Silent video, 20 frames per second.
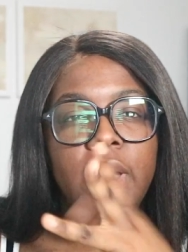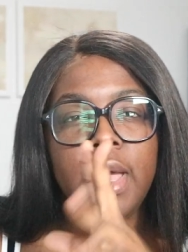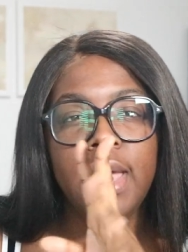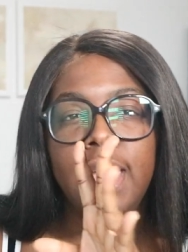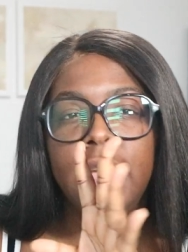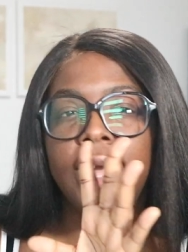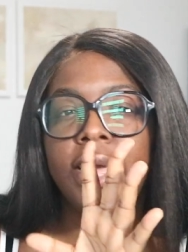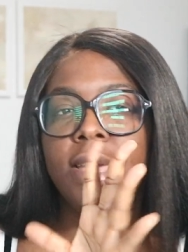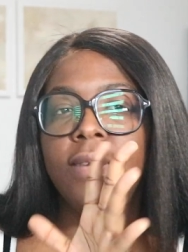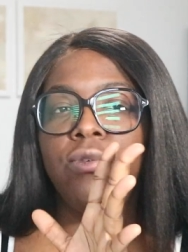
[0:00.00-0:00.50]

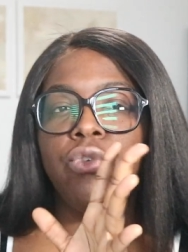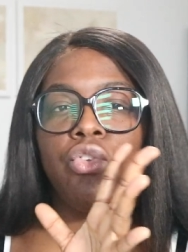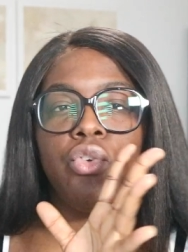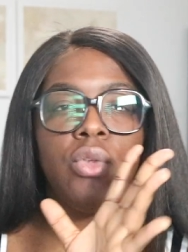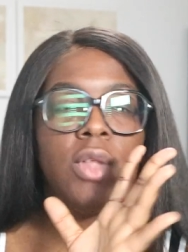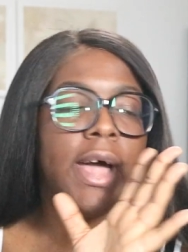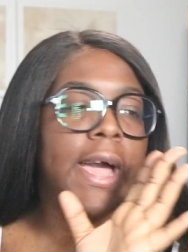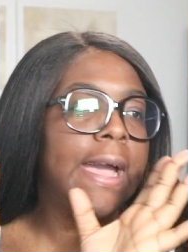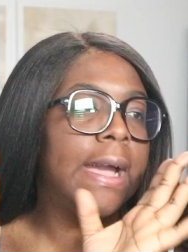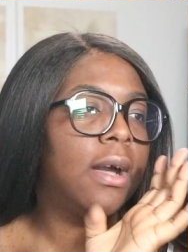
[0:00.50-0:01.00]
it gives
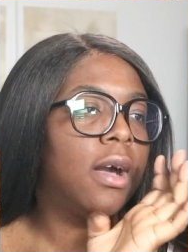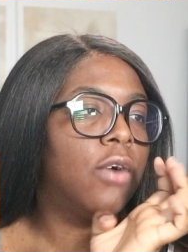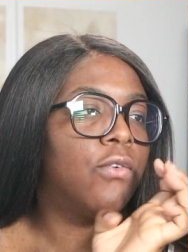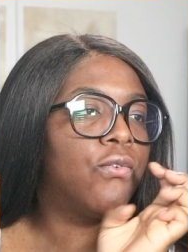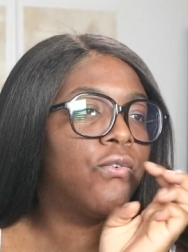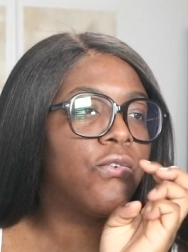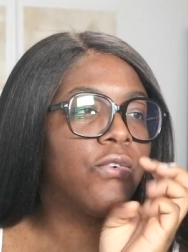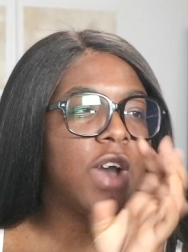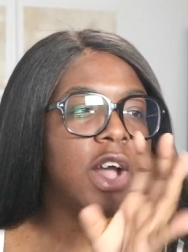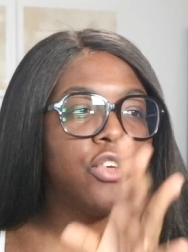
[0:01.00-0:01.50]
you like
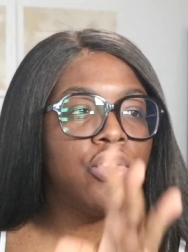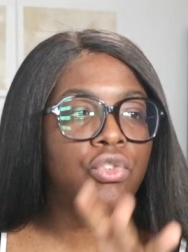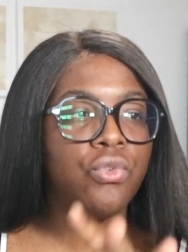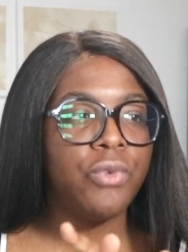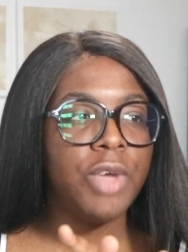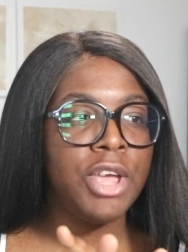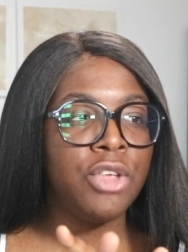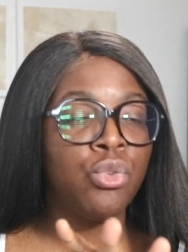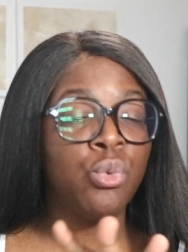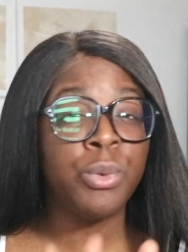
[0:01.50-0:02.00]
fresh
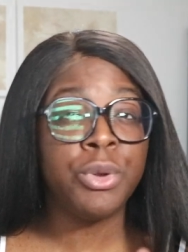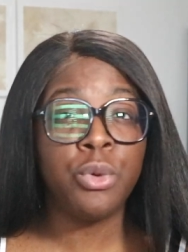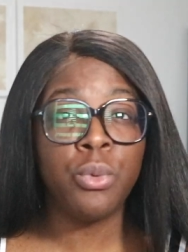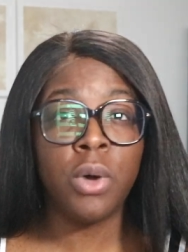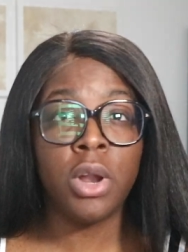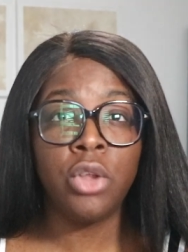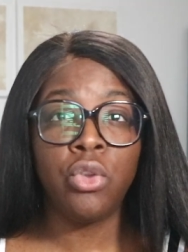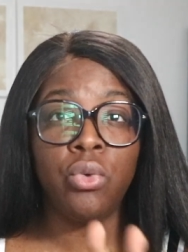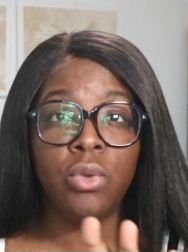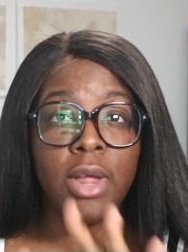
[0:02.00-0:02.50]
face when you
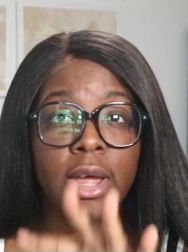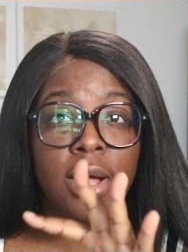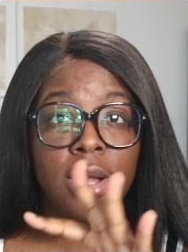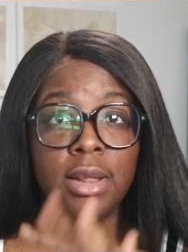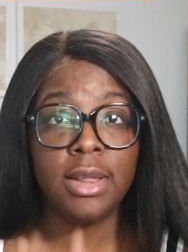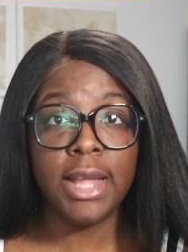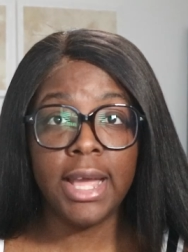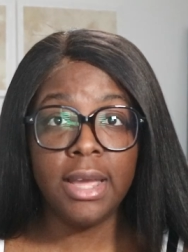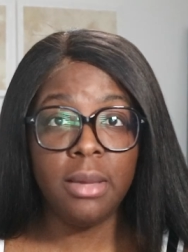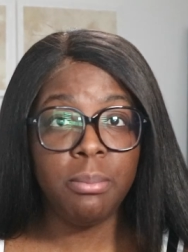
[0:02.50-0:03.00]
want to do like a
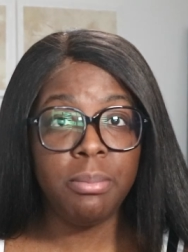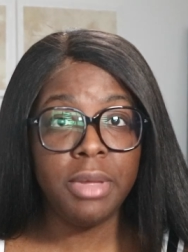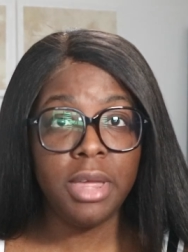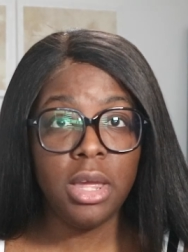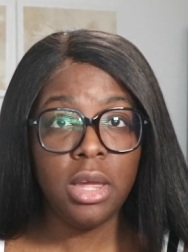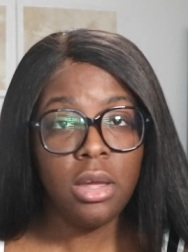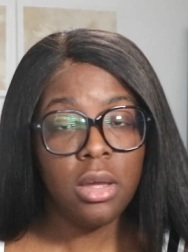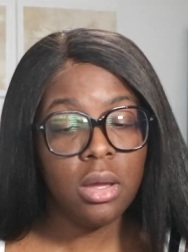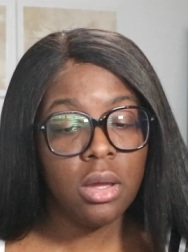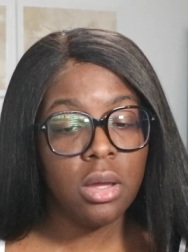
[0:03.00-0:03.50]
light
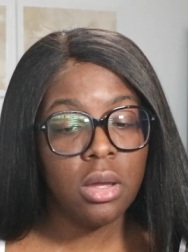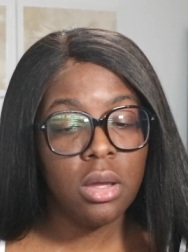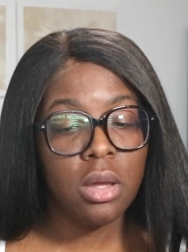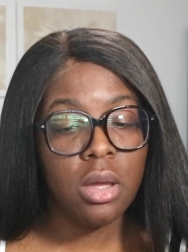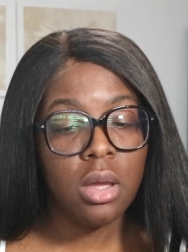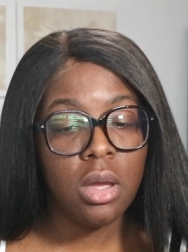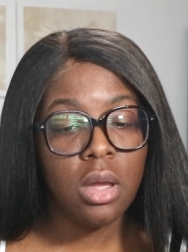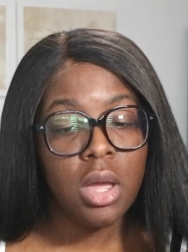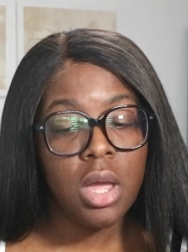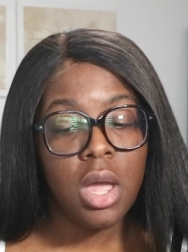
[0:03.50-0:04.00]
beat
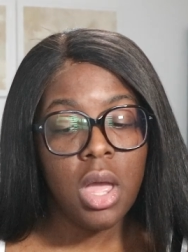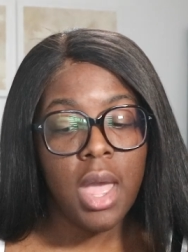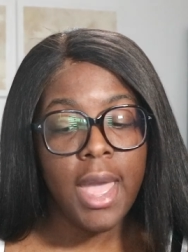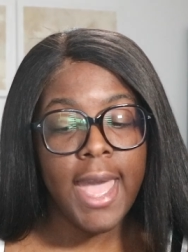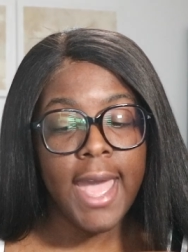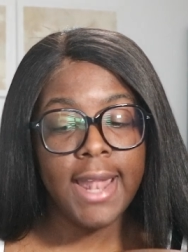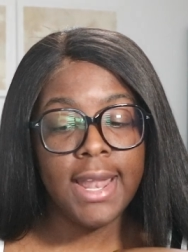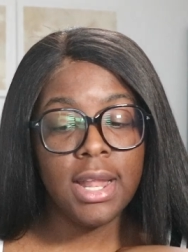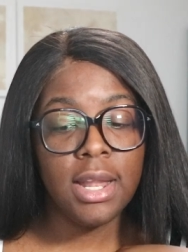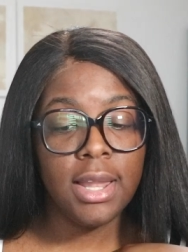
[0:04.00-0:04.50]

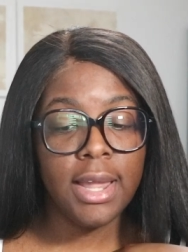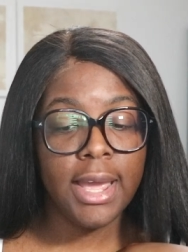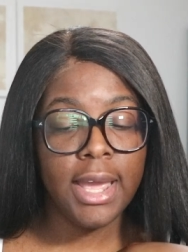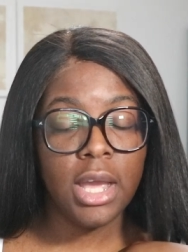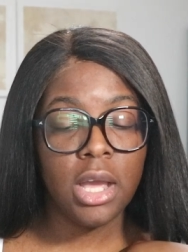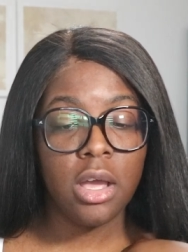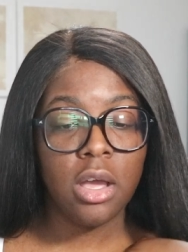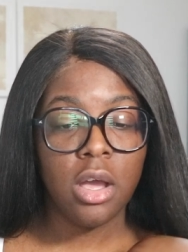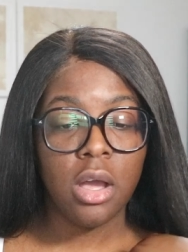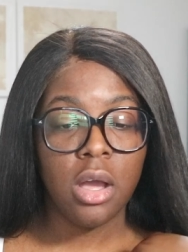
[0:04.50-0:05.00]
and then
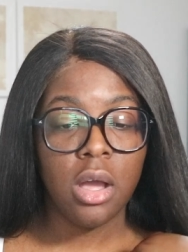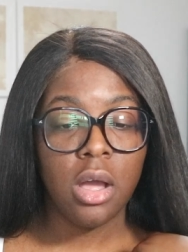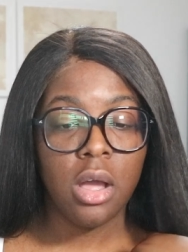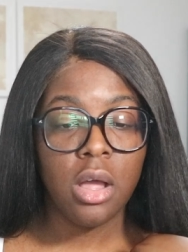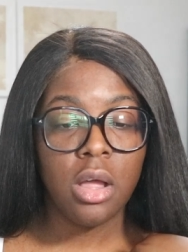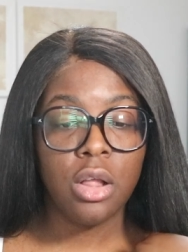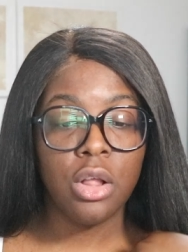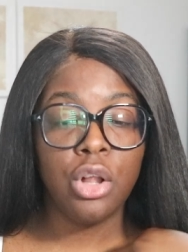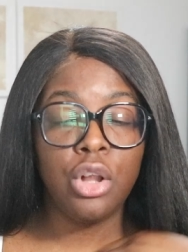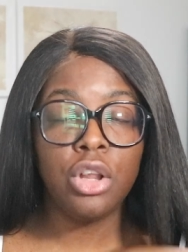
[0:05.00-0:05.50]
like
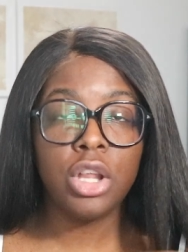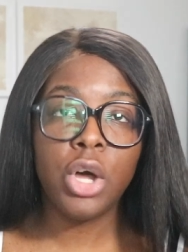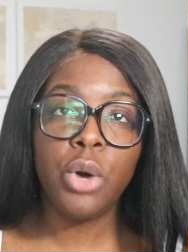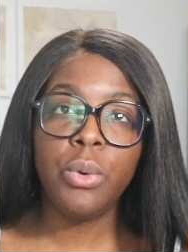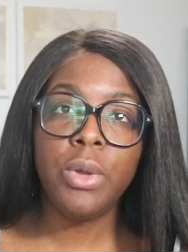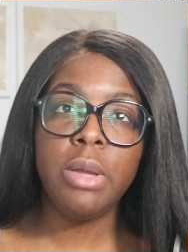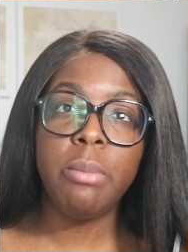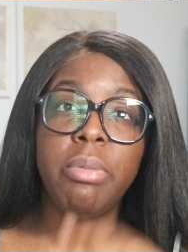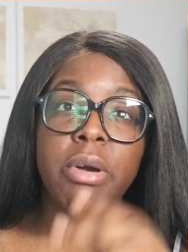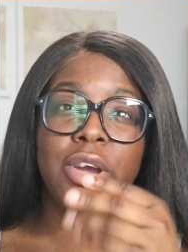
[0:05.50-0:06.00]

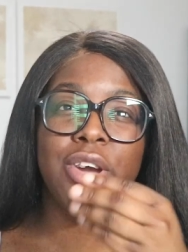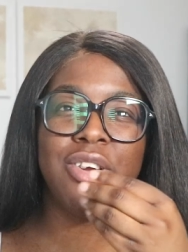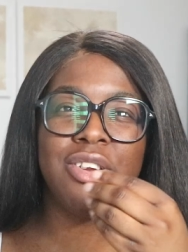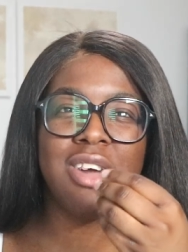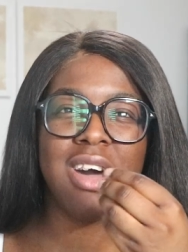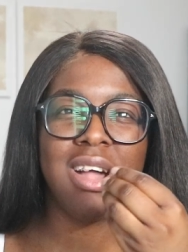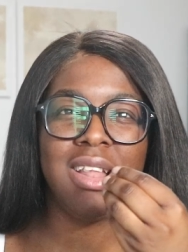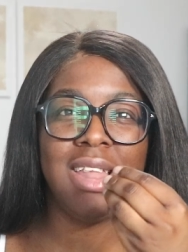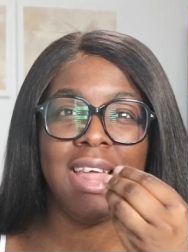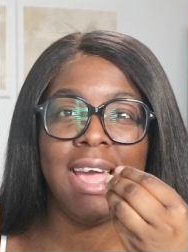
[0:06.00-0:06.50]
glowy, but you're
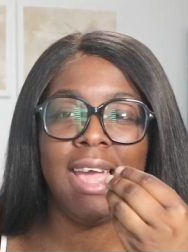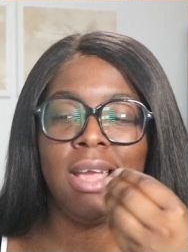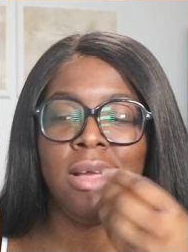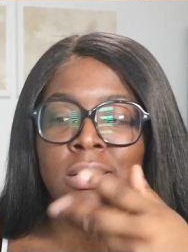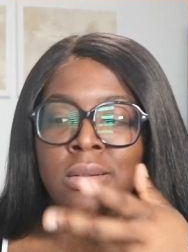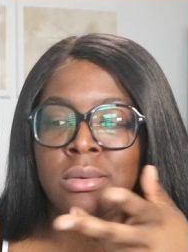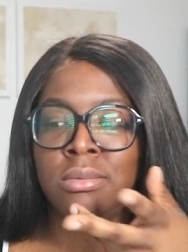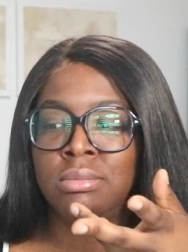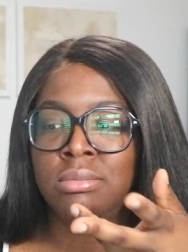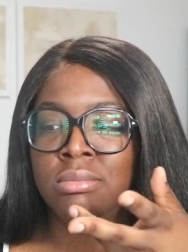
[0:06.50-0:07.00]
not
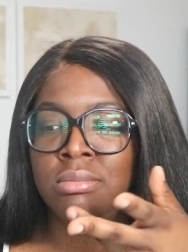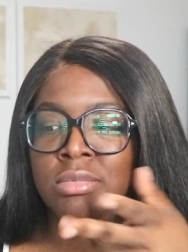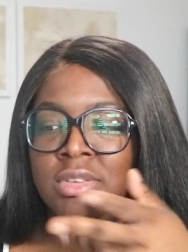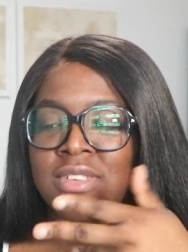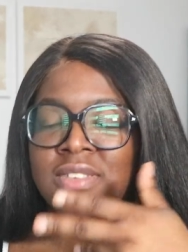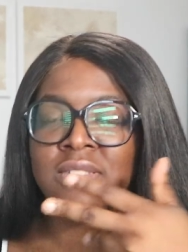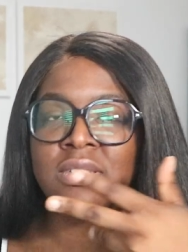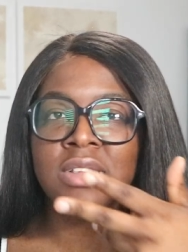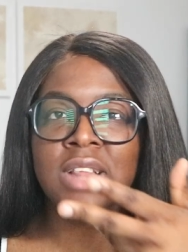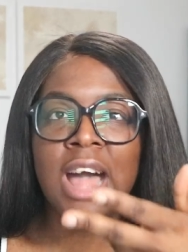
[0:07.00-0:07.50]
like
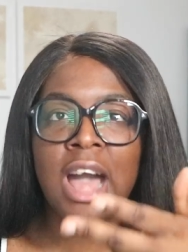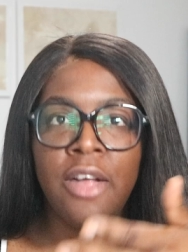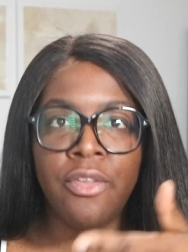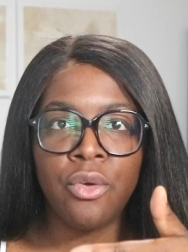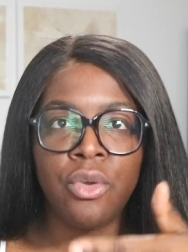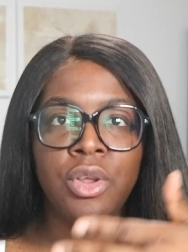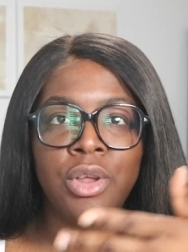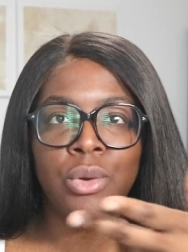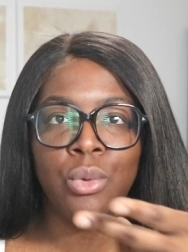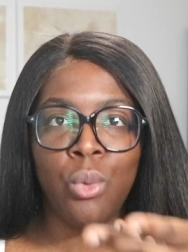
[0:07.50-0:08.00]

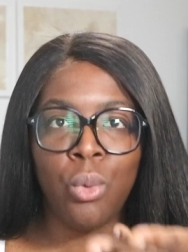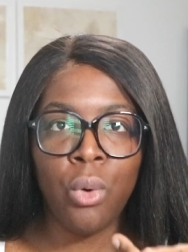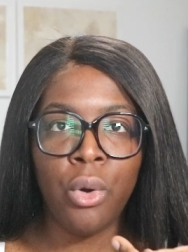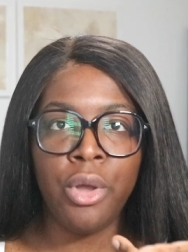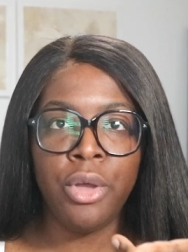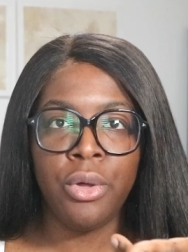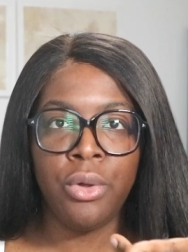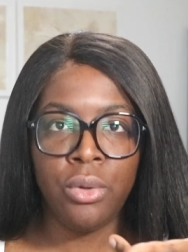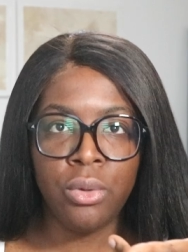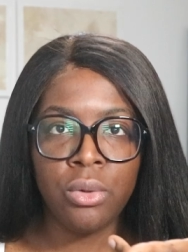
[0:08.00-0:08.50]
slathered in
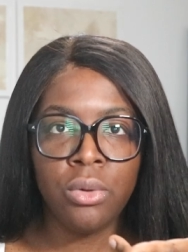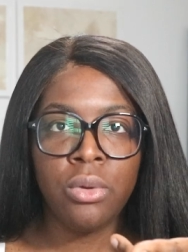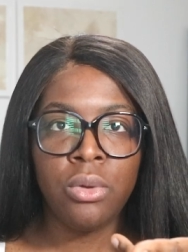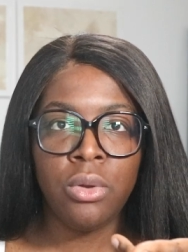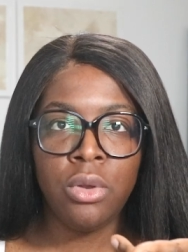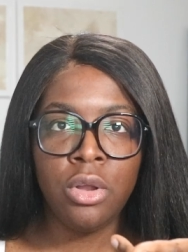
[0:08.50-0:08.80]
oil.